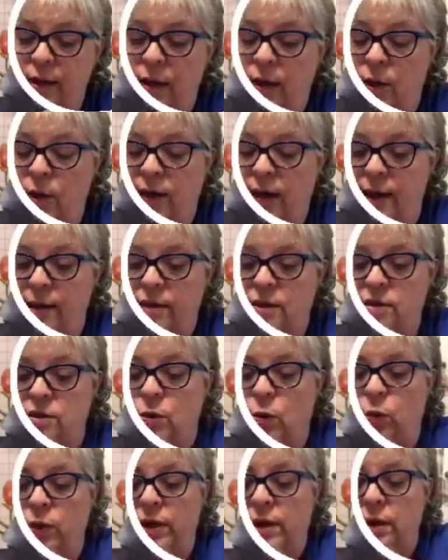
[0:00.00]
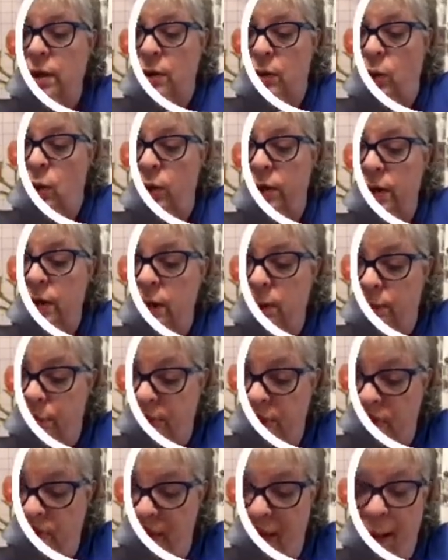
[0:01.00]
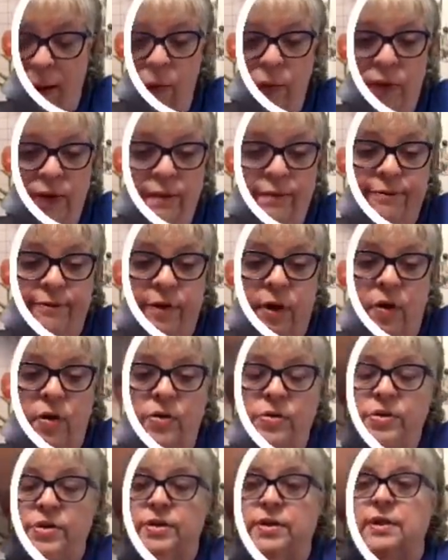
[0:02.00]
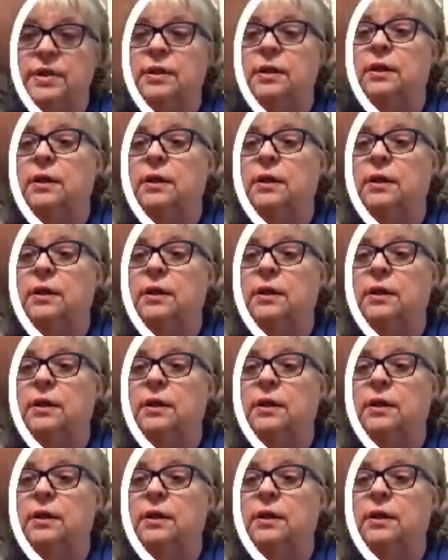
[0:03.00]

Okay, so we're gonna put that on there first.